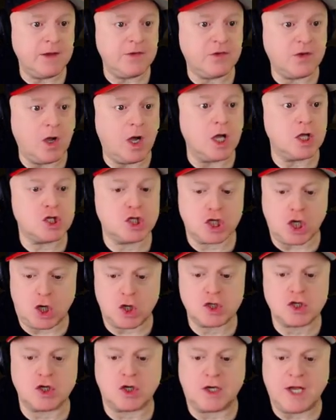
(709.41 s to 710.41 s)
He's gone,
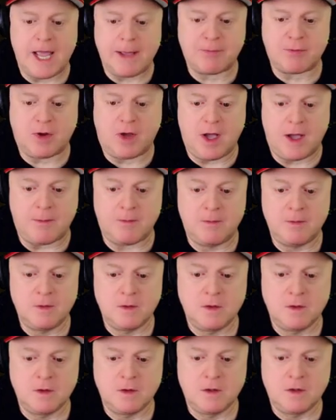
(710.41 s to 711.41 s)
charge your laptop.
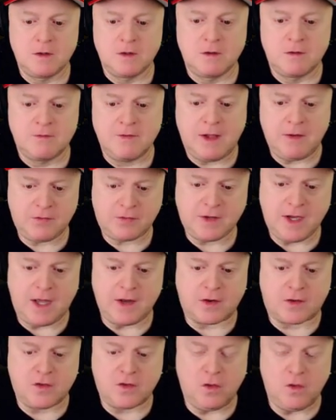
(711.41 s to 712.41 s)
That's
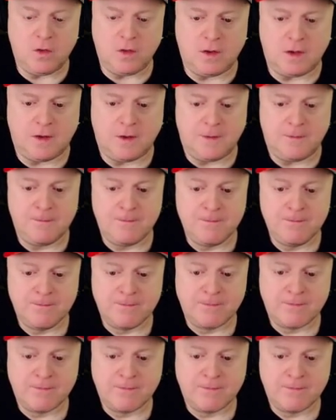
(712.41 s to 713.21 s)
kinda cool!